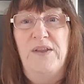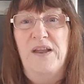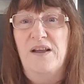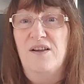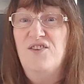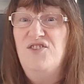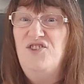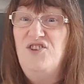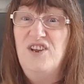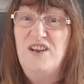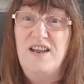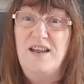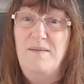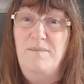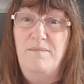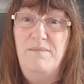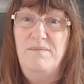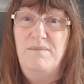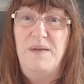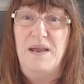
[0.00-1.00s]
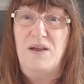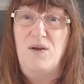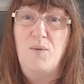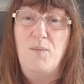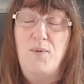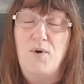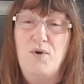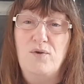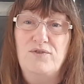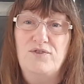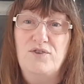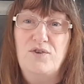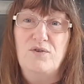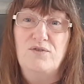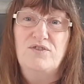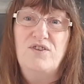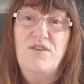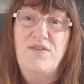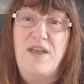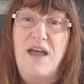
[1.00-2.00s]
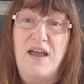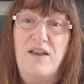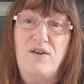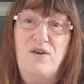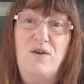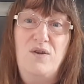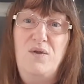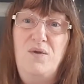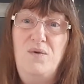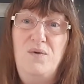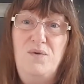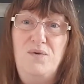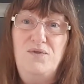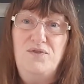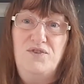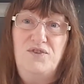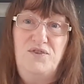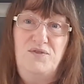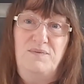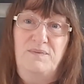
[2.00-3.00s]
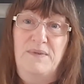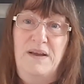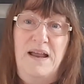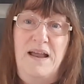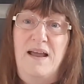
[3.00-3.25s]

because you can pick up all sorts on that, news,